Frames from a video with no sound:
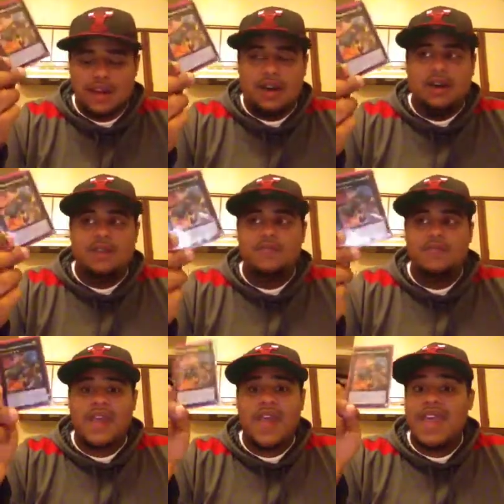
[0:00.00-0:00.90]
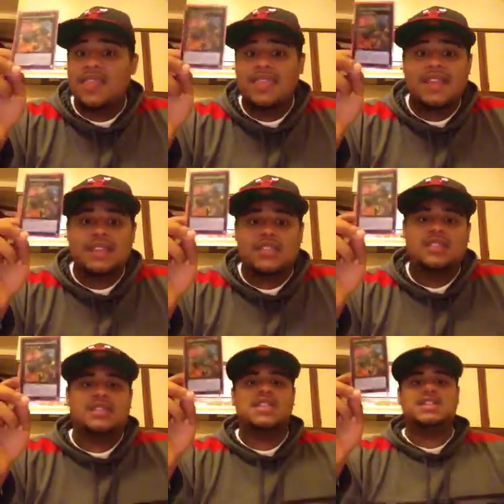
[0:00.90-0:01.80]
and then
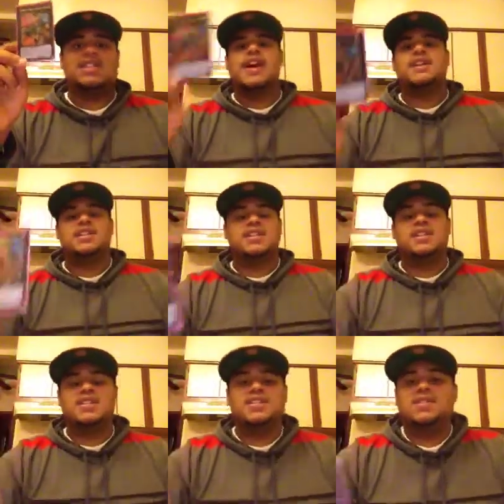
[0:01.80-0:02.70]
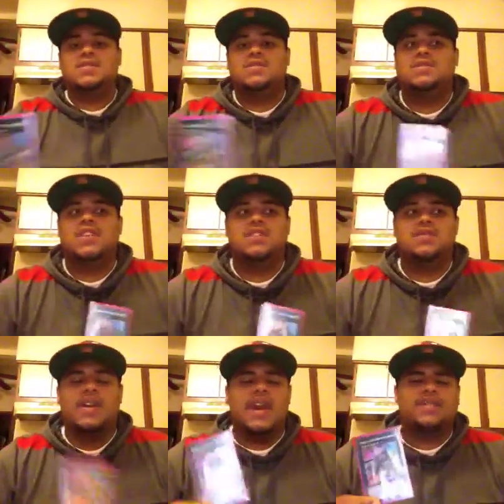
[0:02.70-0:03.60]
just detach and he takes
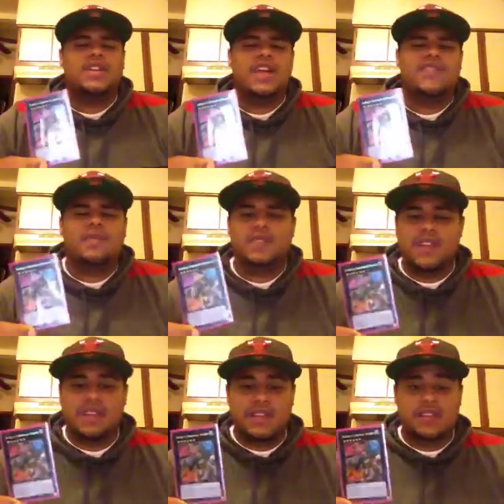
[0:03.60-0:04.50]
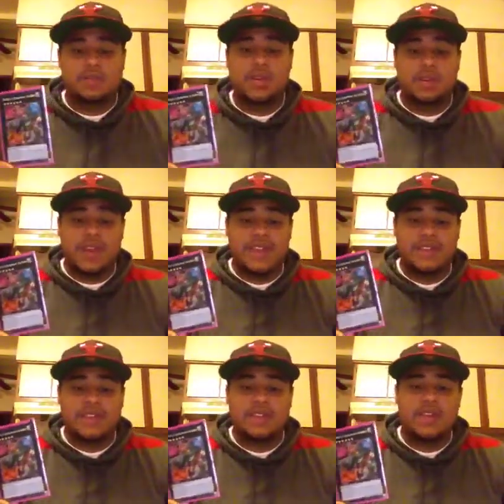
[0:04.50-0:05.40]
away half their life points. I think it's pretty
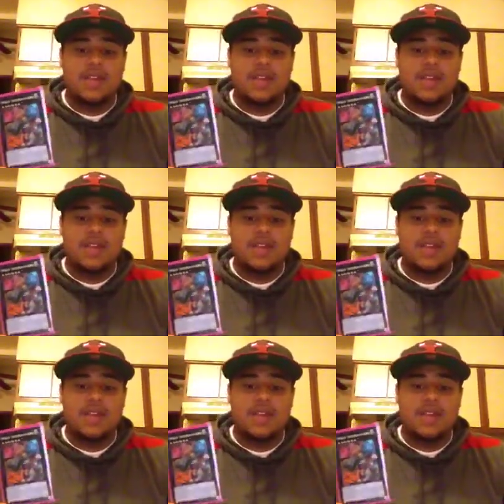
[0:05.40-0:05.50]
amazing.